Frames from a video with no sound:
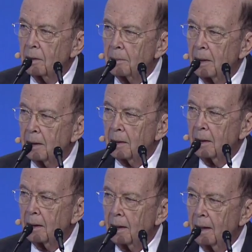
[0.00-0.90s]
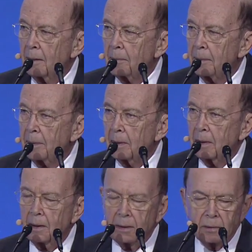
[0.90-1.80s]
marketing
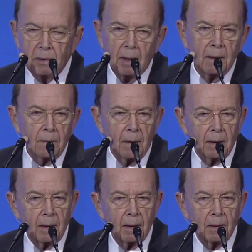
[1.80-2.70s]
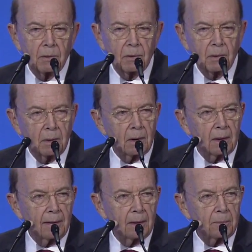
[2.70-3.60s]
capabilities than it is to the
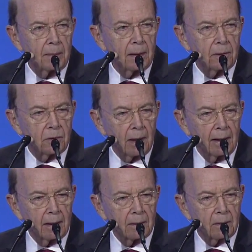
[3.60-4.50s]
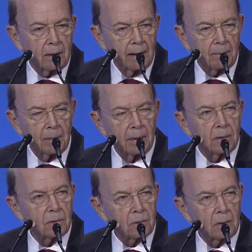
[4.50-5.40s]
great big giant
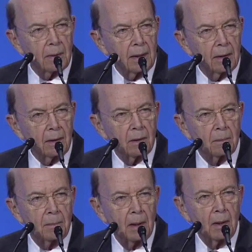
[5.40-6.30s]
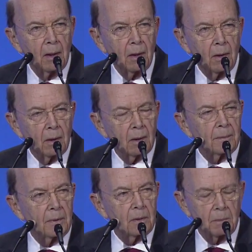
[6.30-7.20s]
companies. So I hope all
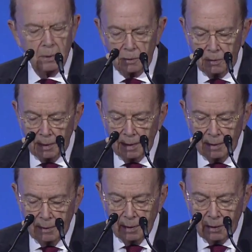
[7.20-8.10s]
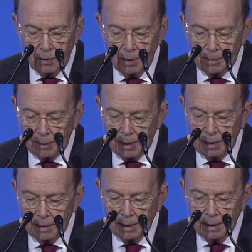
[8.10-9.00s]
of you will try to
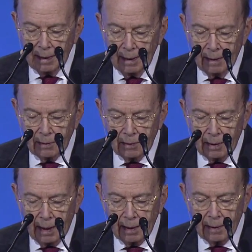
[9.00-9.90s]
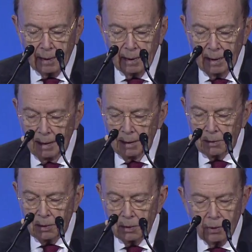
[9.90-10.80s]
incorporate internet
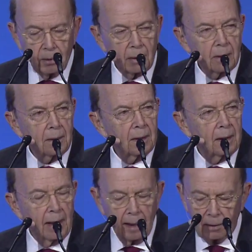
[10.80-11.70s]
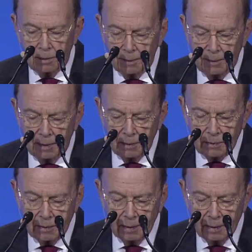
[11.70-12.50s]
into your activities.